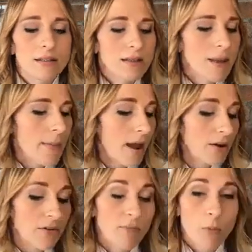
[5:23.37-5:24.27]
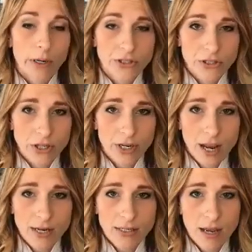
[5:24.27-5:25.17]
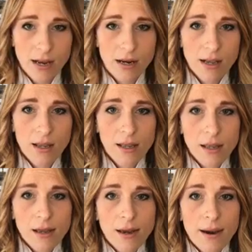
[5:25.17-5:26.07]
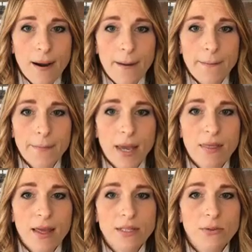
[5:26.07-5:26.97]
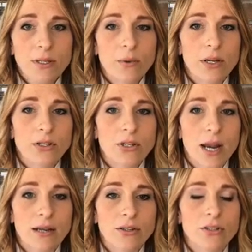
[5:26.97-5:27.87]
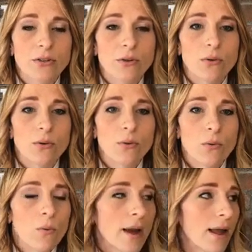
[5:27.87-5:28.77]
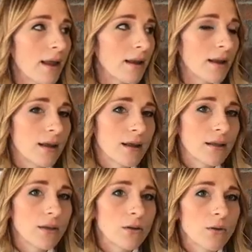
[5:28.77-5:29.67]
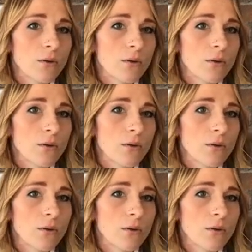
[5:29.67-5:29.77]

a matter of moisture content, and that's really what you're trying to do when you